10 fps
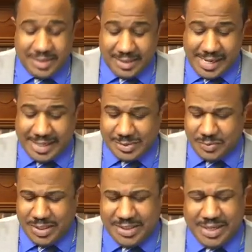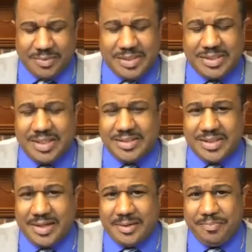last week that was such
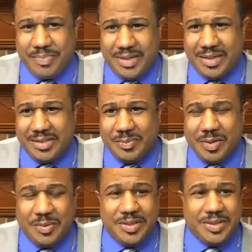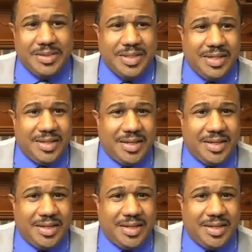um, an explosion.